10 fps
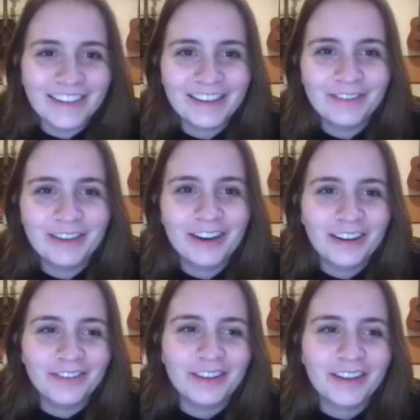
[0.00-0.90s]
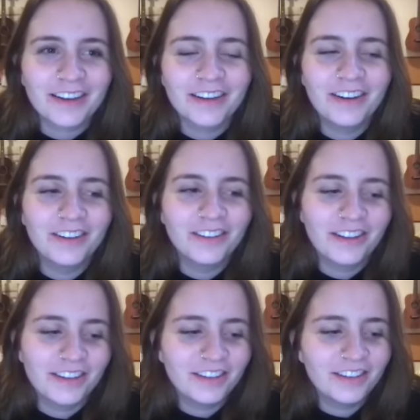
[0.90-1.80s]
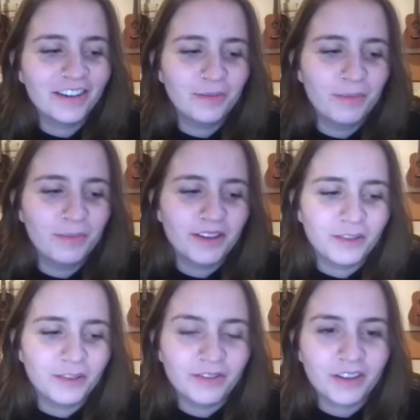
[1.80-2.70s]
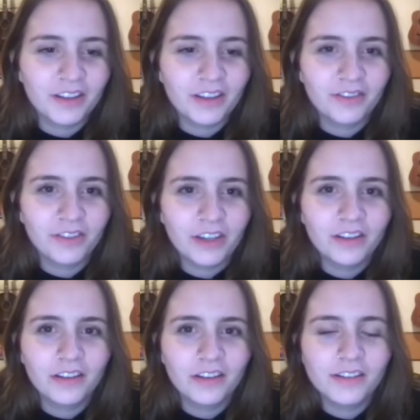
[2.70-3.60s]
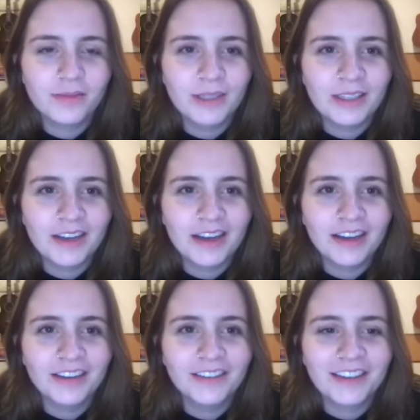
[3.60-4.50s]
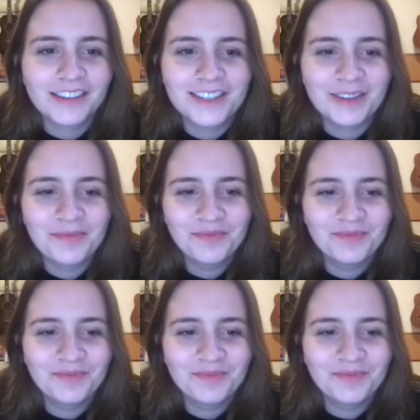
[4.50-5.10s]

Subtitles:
I think we got everything. I'll bug you if I think of anything else we can add next time.